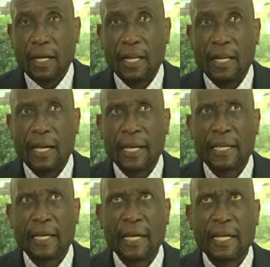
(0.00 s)
And
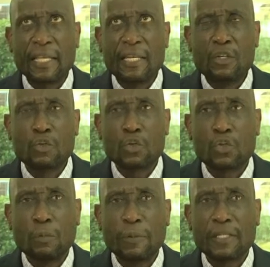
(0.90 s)
I then need to
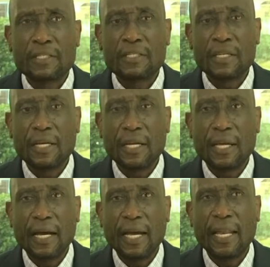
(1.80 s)
stop and
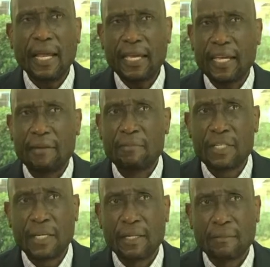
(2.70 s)
say, I like
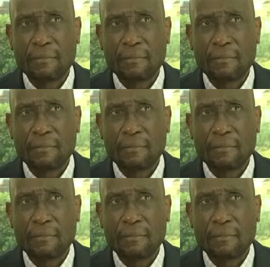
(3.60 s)
MTN.